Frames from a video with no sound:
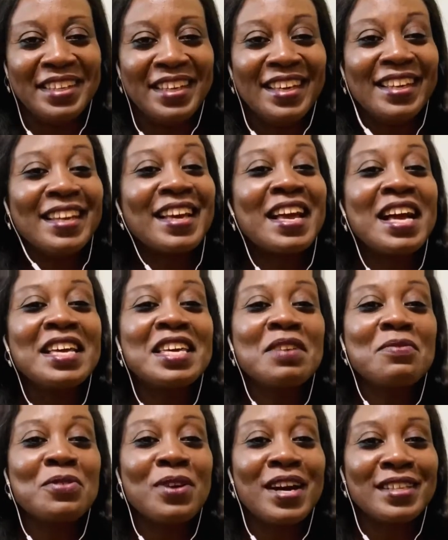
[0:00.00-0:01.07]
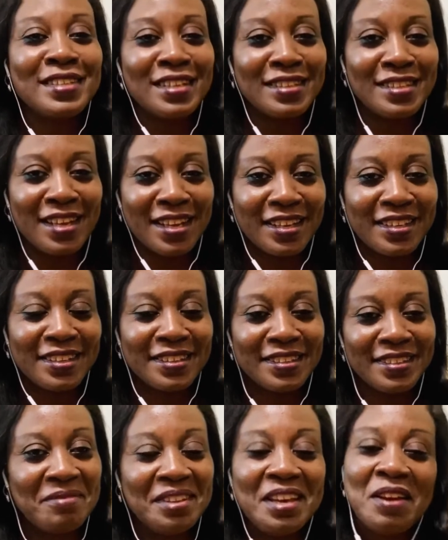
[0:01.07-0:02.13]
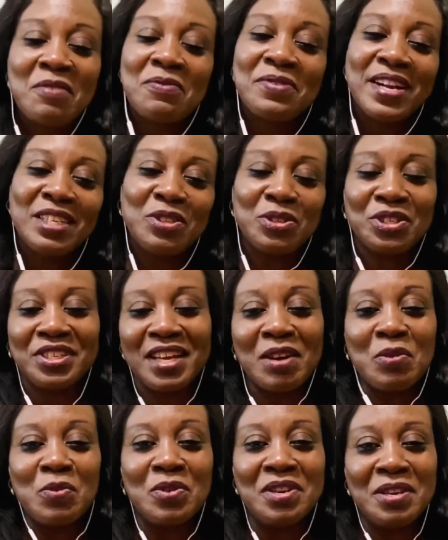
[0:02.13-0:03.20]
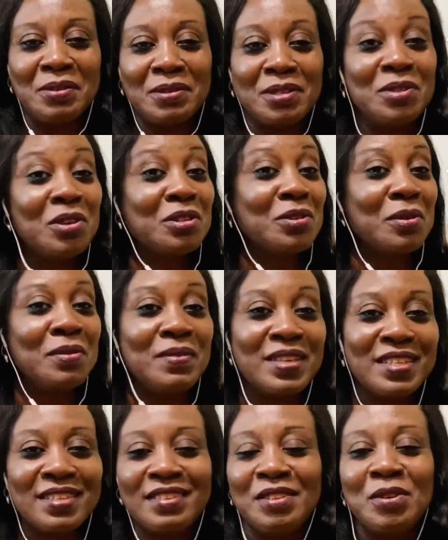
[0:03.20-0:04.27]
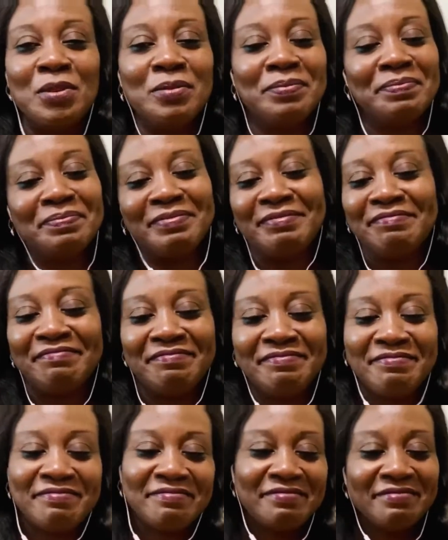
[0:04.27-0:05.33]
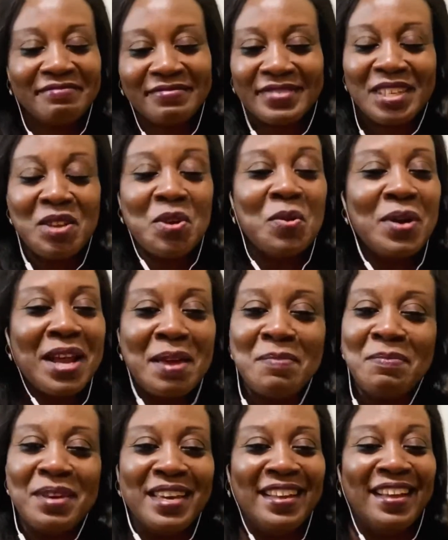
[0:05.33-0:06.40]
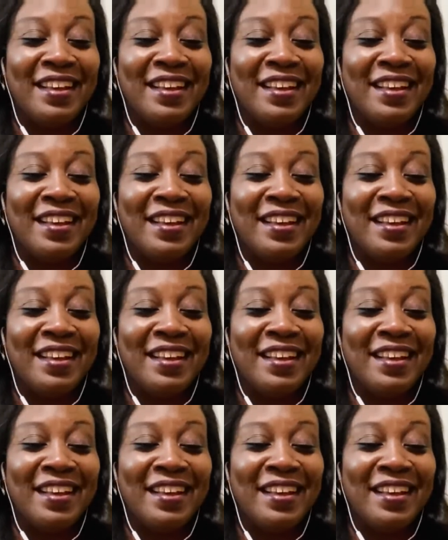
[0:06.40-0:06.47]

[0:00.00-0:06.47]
They can give you a heart attack. Friends should share good news, not always, you know what I mean.